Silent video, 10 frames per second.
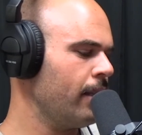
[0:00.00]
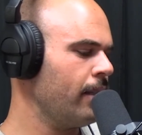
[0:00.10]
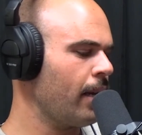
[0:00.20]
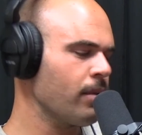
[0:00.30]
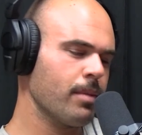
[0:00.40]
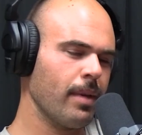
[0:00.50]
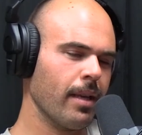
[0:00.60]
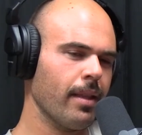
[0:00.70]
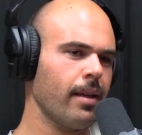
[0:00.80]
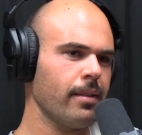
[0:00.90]
Thank i
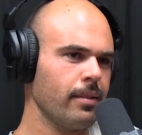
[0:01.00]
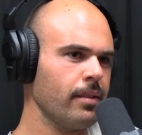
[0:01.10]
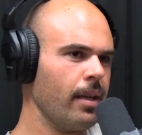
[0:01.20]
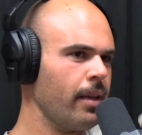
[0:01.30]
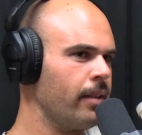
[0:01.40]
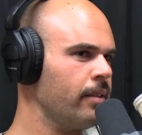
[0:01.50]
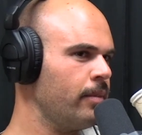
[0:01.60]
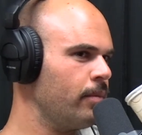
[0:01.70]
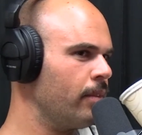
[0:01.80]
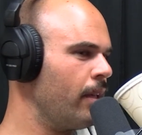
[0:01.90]
respect you. that Thank yeah you.
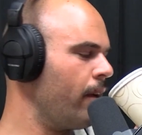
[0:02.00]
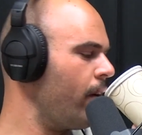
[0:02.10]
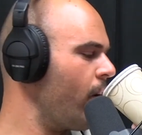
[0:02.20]
yeah